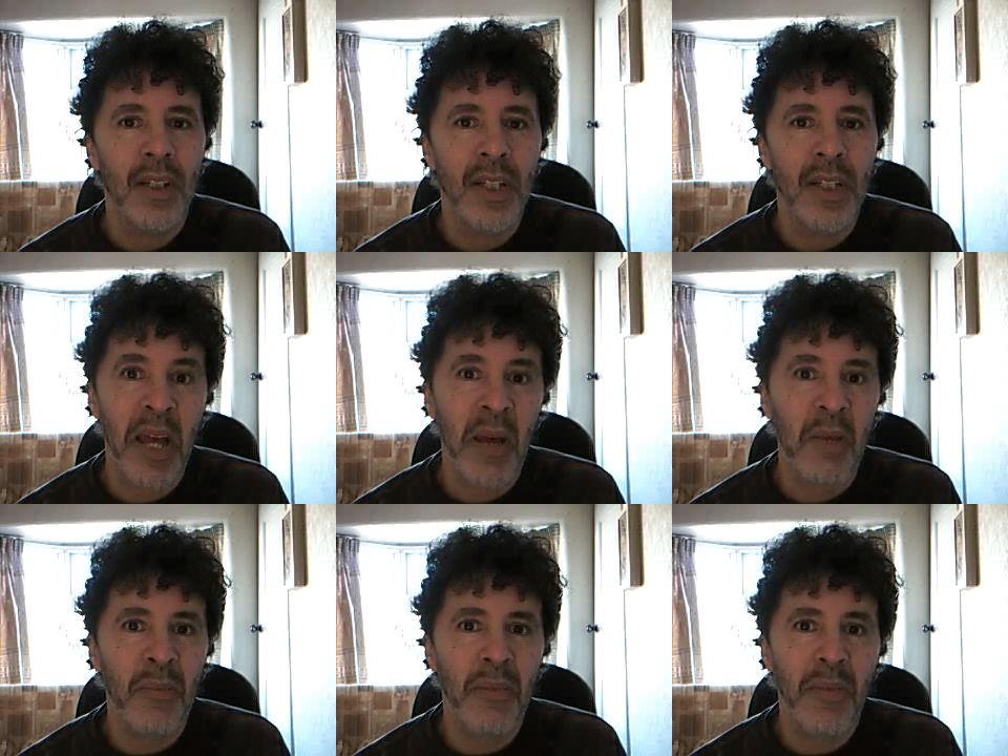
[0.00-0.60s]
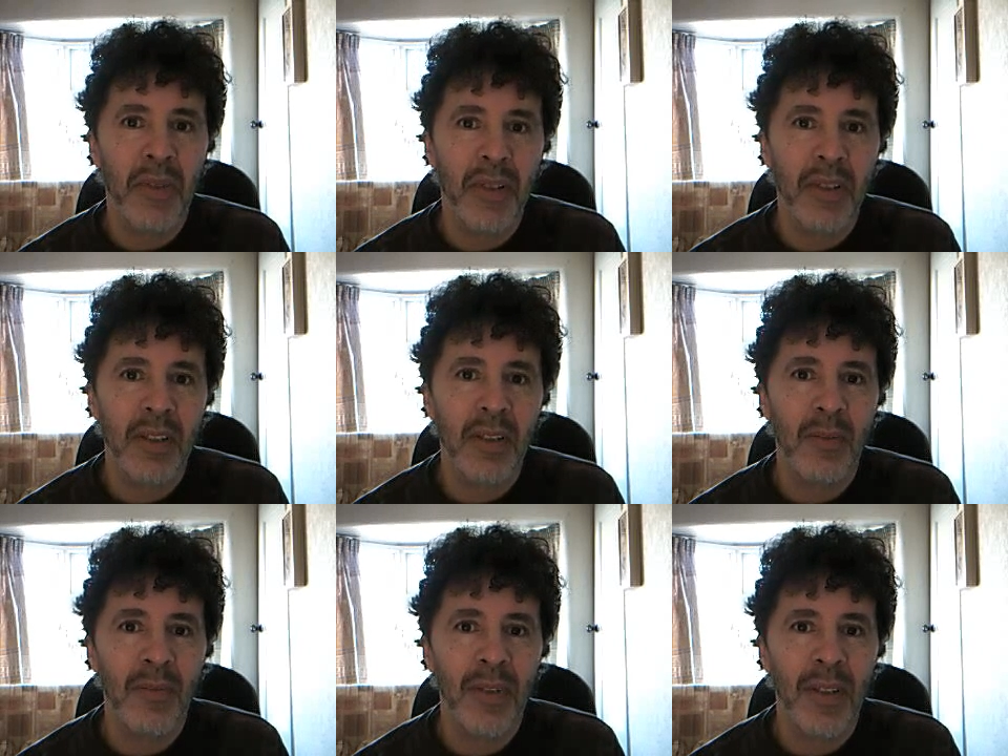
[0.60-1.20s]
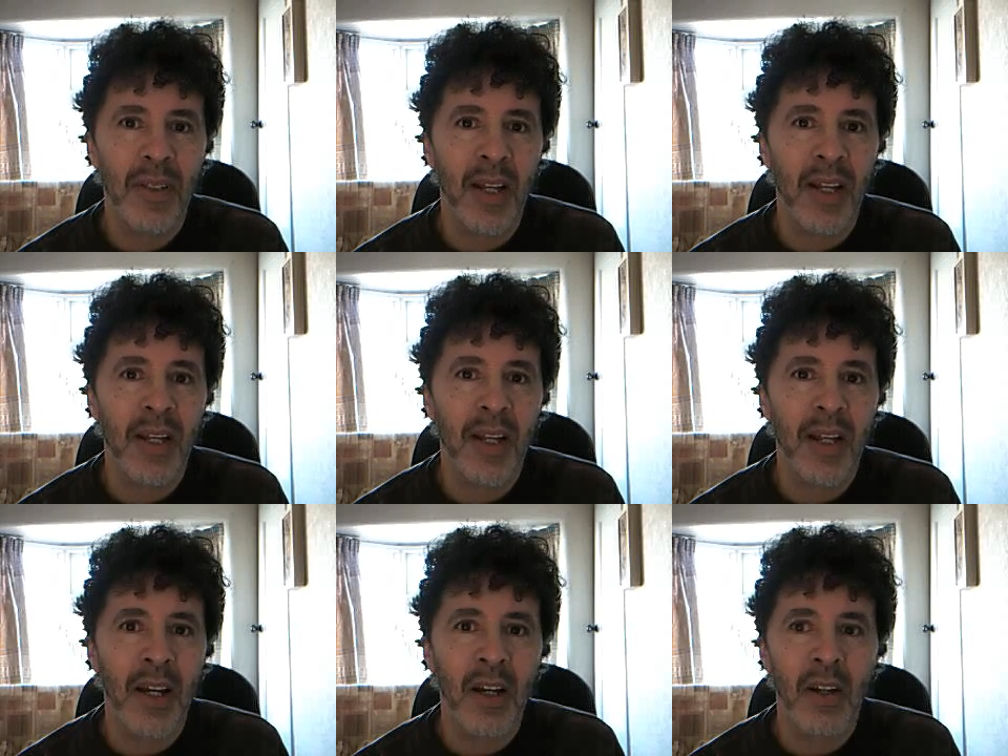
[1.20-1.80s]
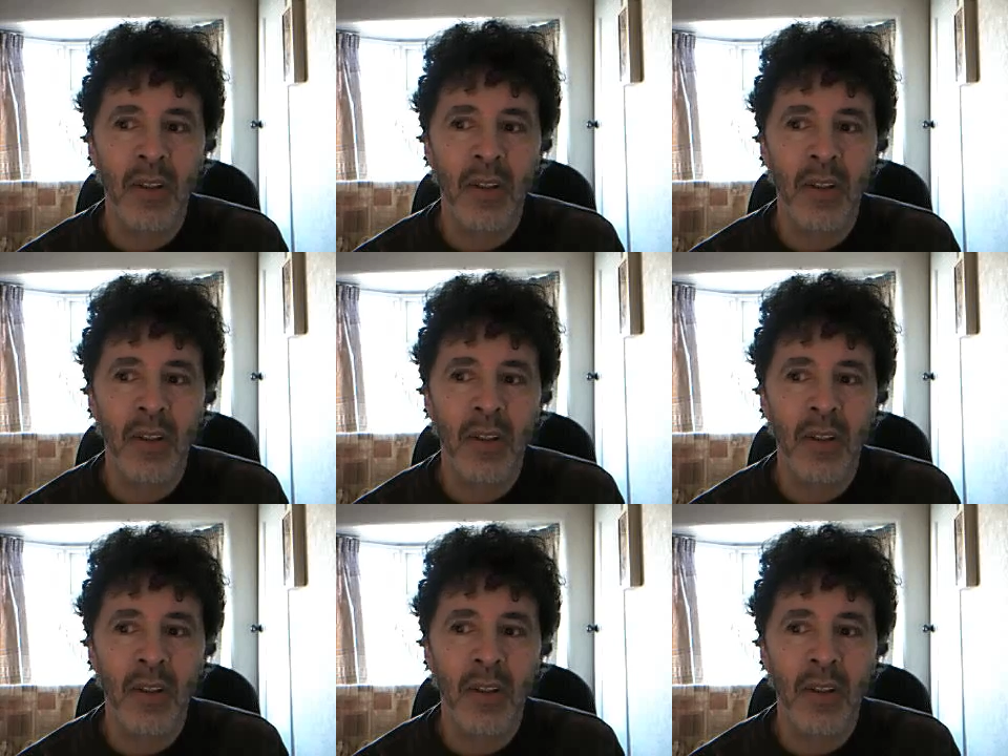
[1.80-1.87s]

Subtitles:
them, or something like that.